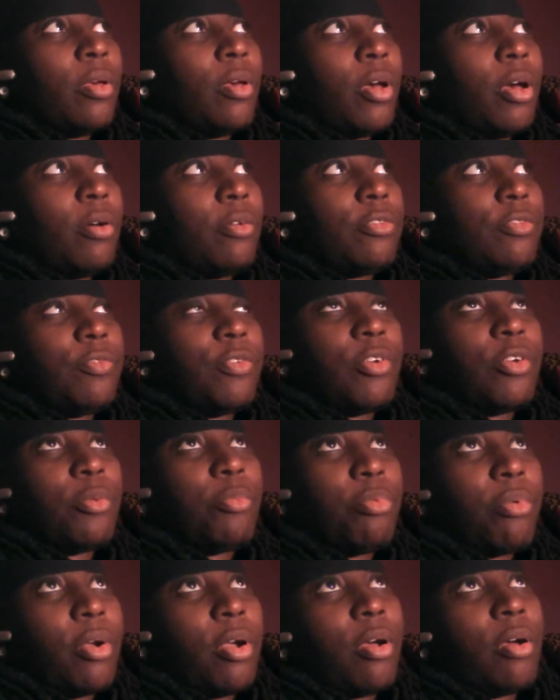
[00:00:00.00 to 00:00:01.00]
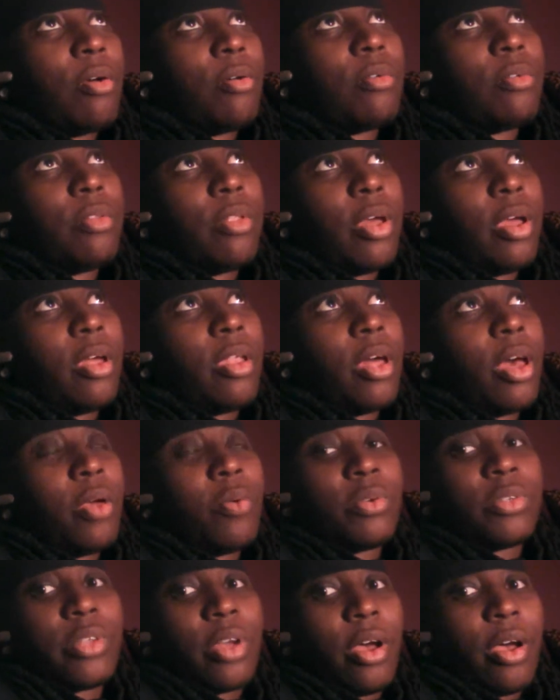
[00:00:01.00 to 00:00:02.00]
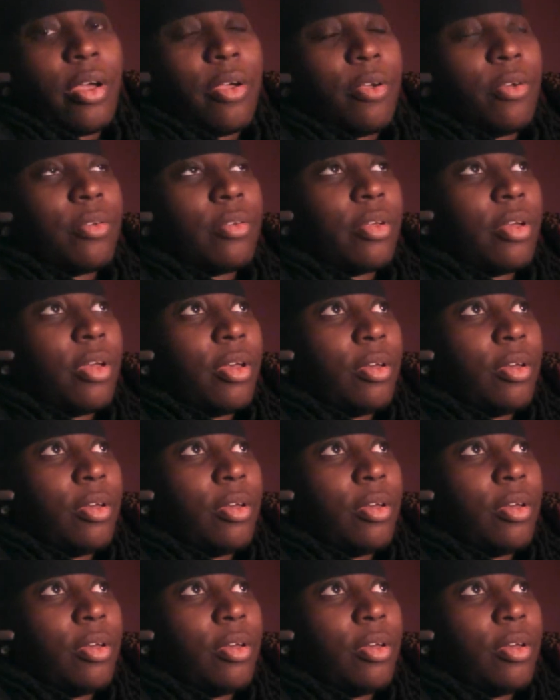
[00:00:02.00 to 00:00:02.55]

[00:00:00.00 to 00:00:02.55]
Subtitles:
was very proud that I was hired